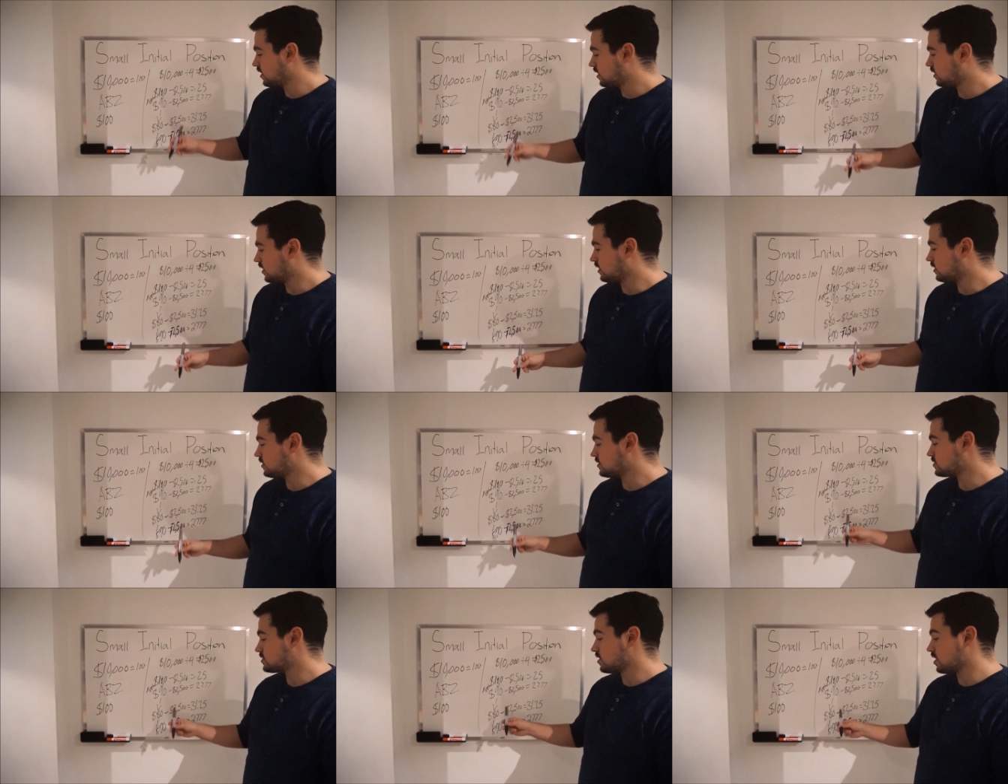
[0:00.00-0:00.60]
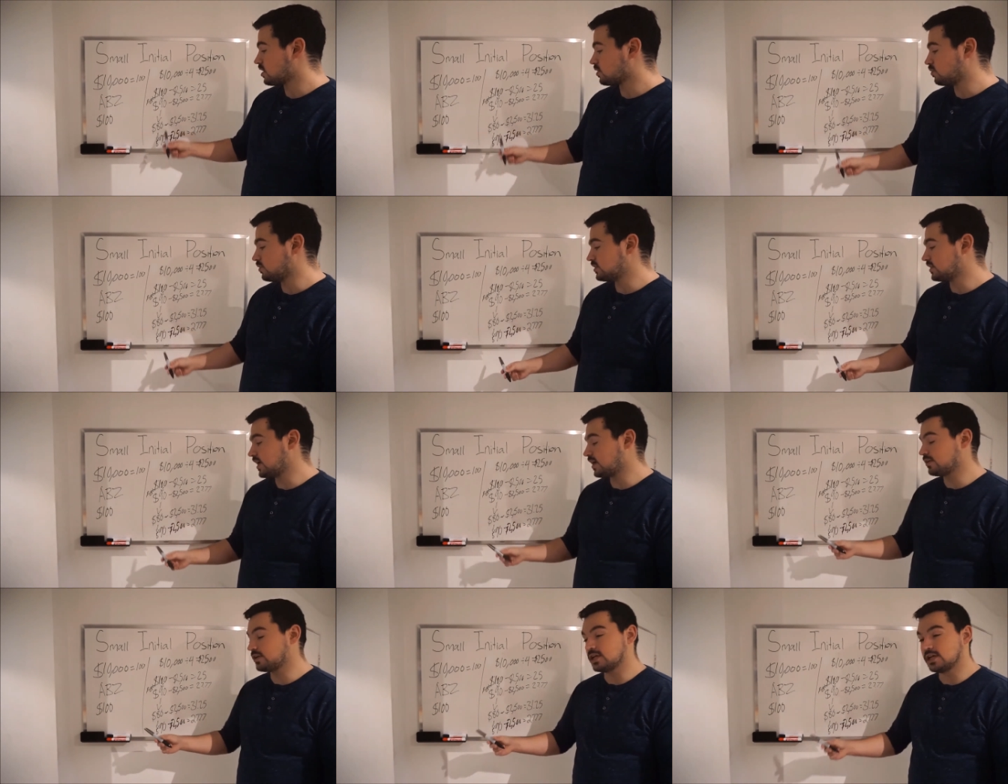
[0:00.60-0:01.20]
Then the stock went
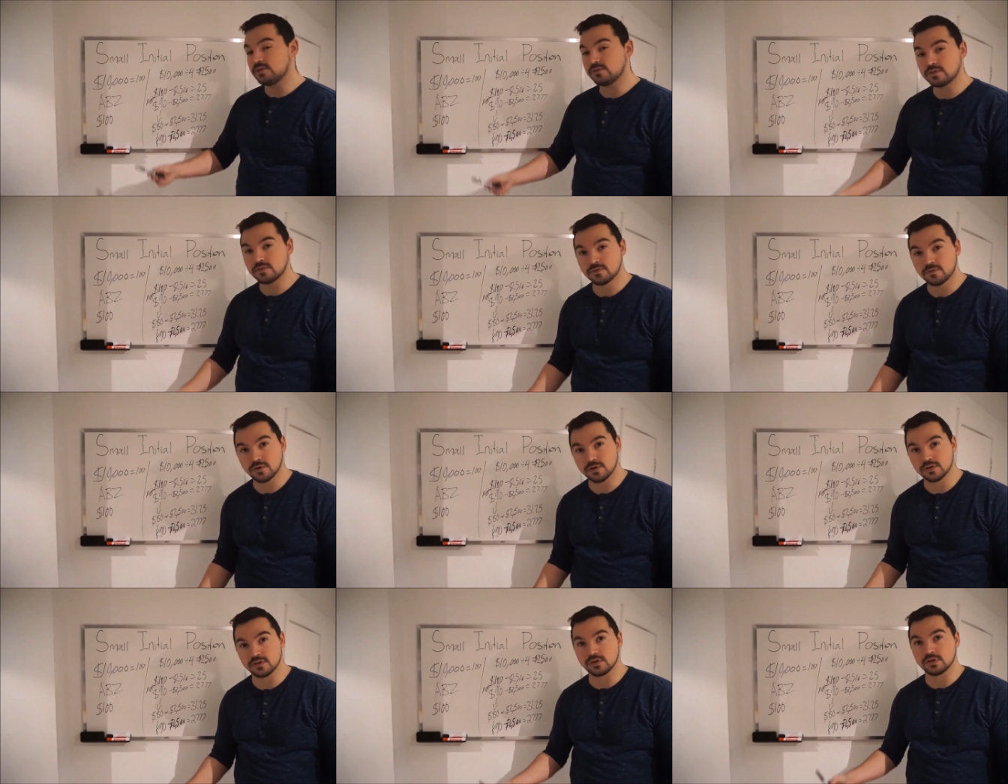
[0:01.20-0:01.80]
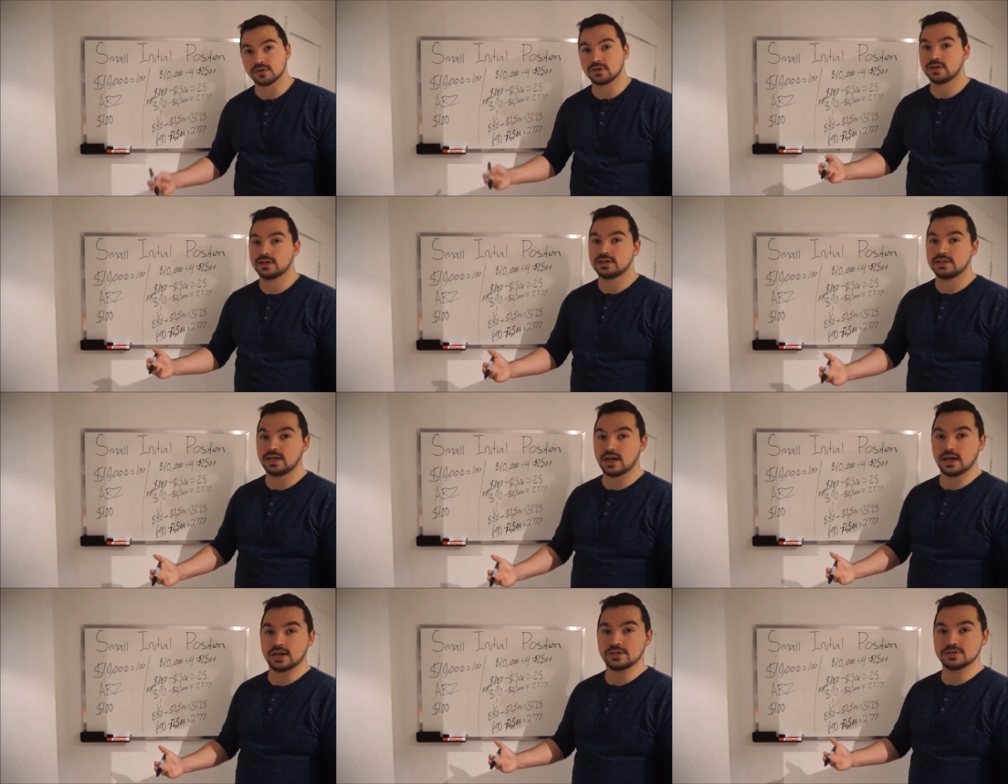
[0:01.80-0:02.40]
down even further.
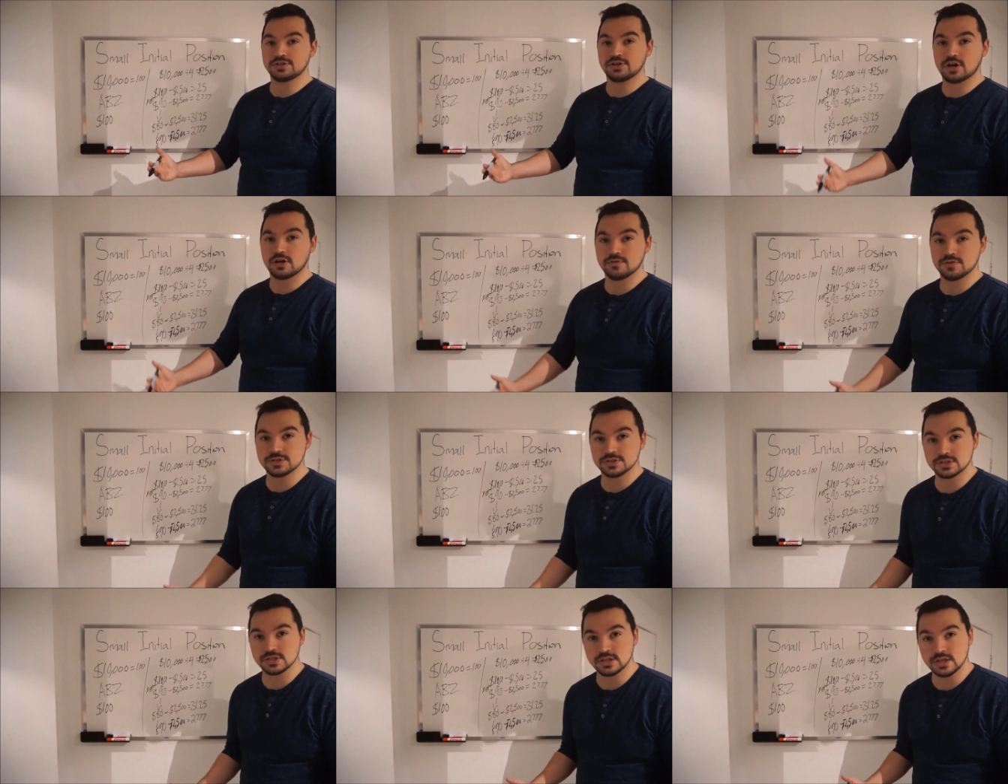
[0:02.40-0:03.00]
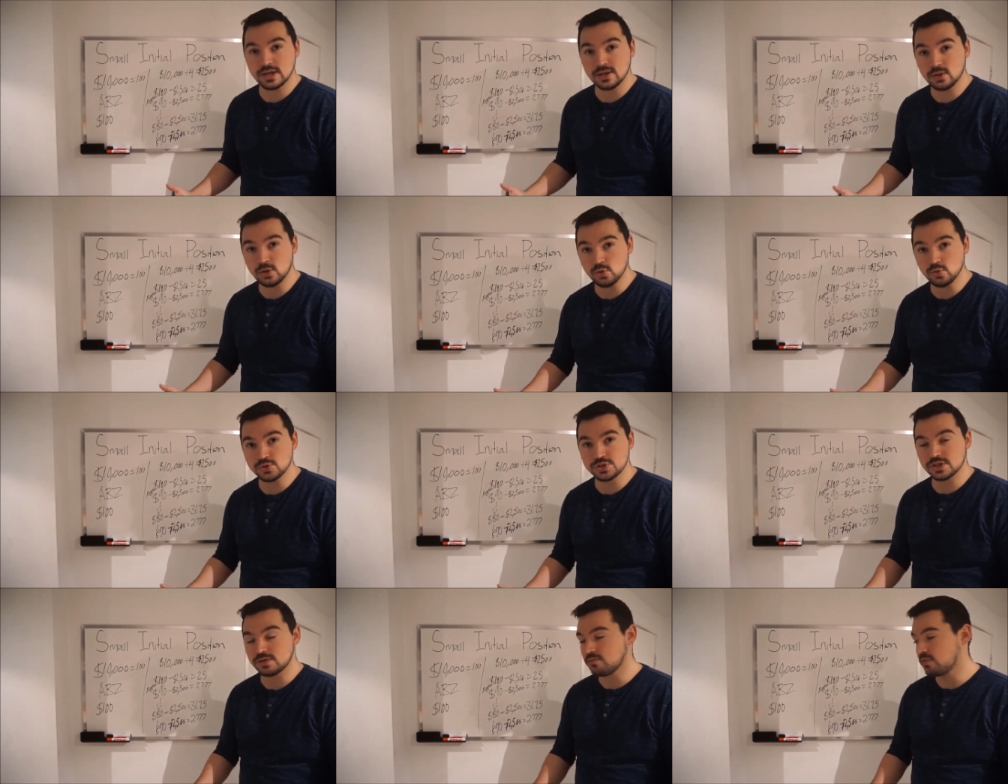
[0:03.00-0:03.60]
Yikes, you're obviously
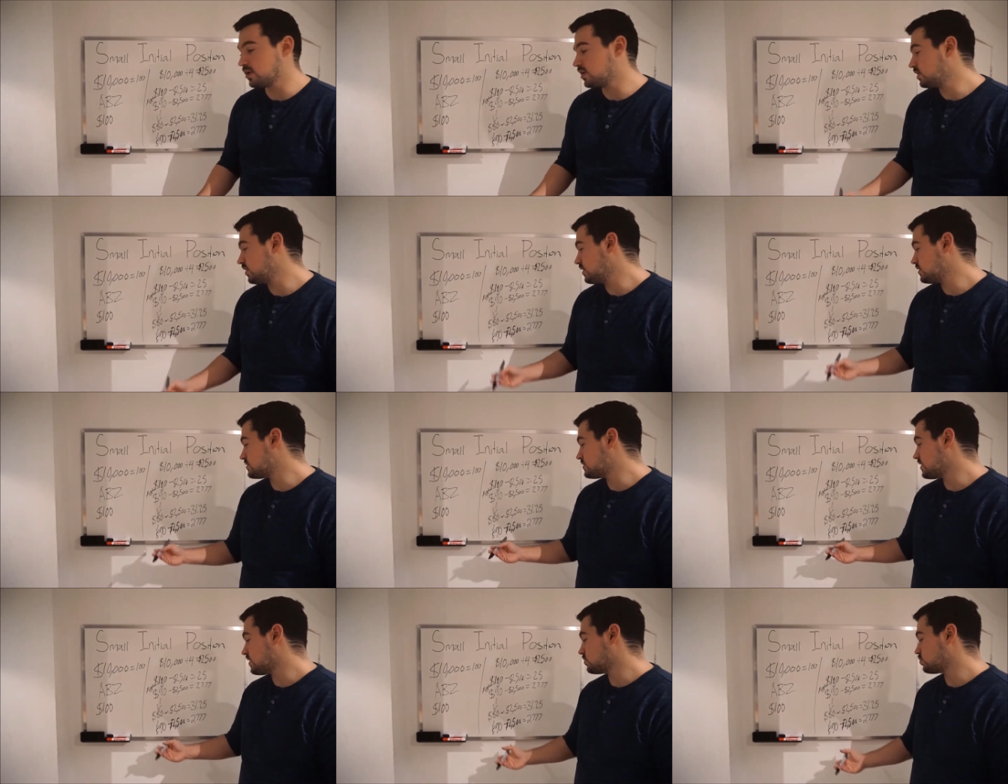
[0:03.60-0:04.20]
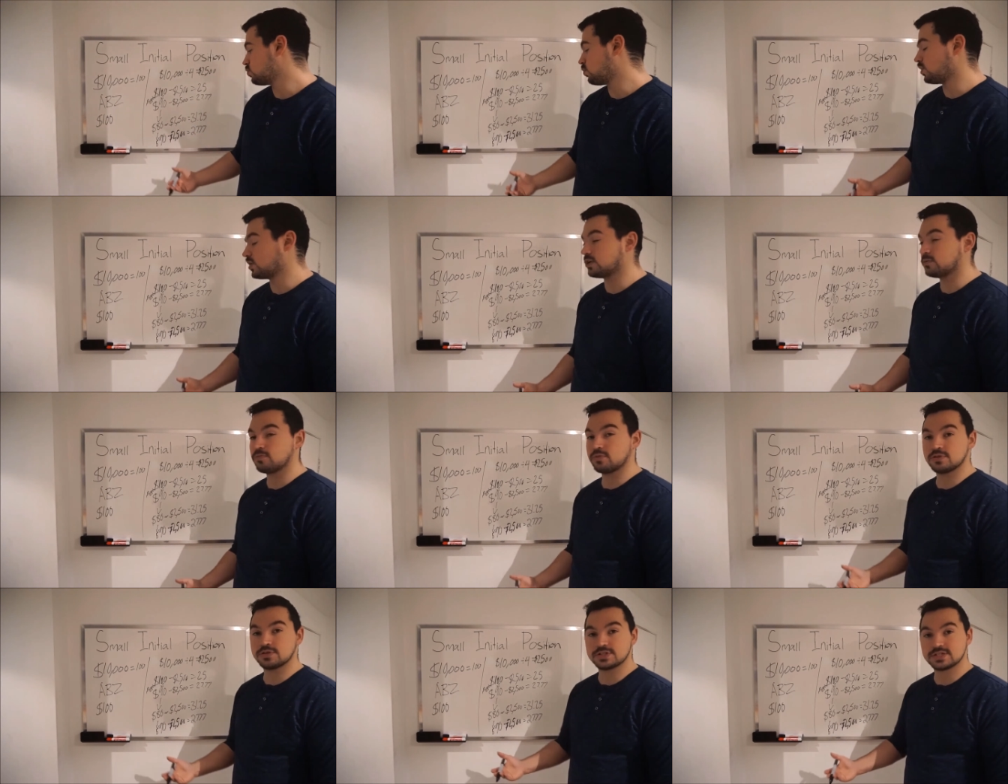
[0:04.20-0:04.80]
losing money. It's down
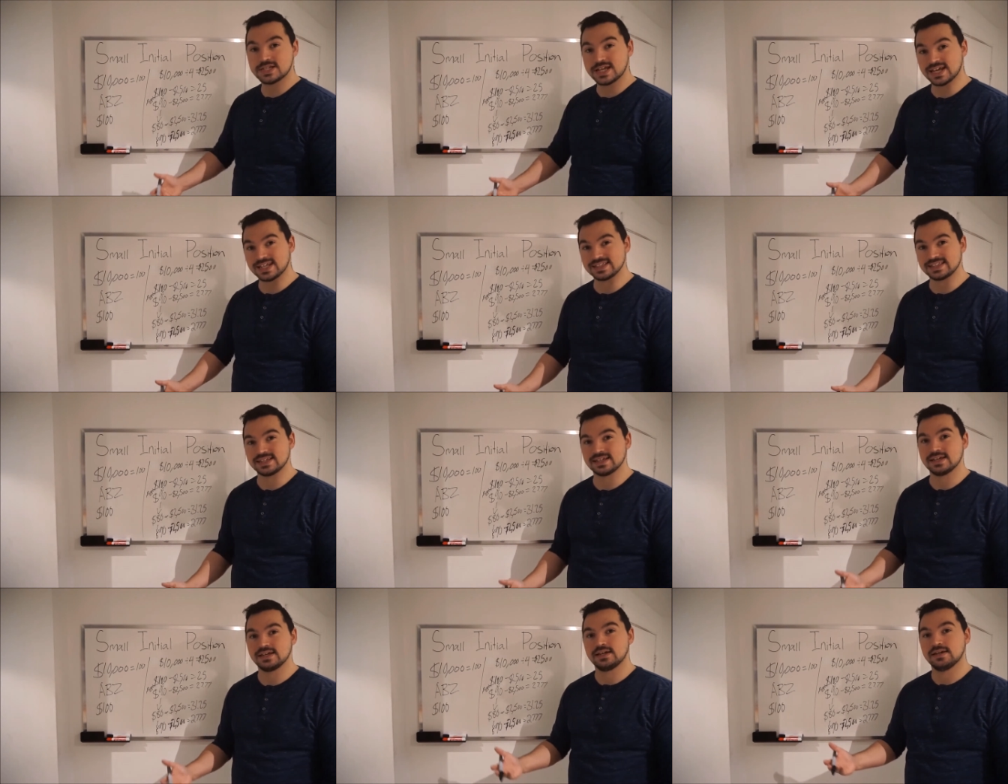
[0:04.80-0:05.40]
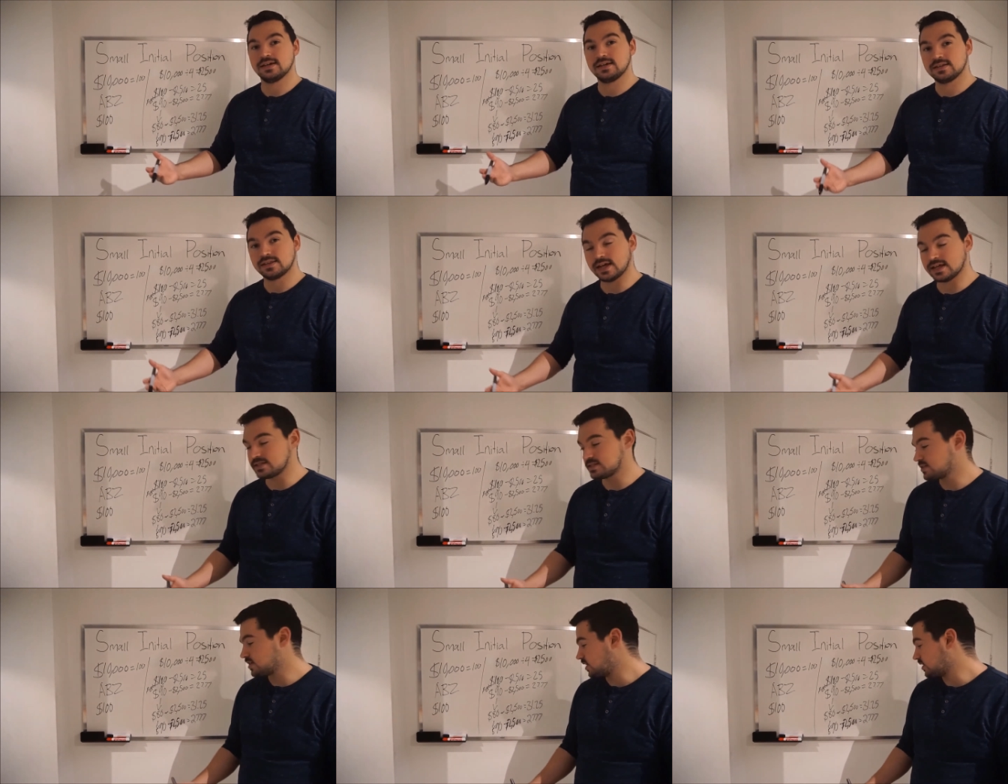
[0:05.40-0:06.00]
20%.
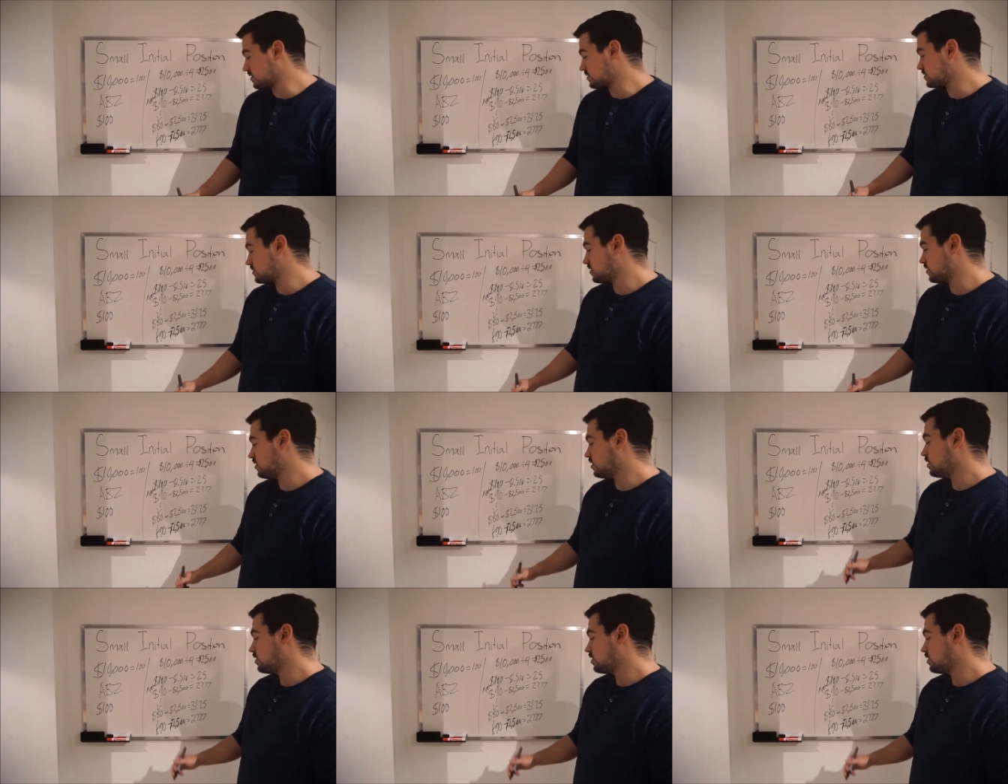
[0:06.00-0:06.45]
That sucks.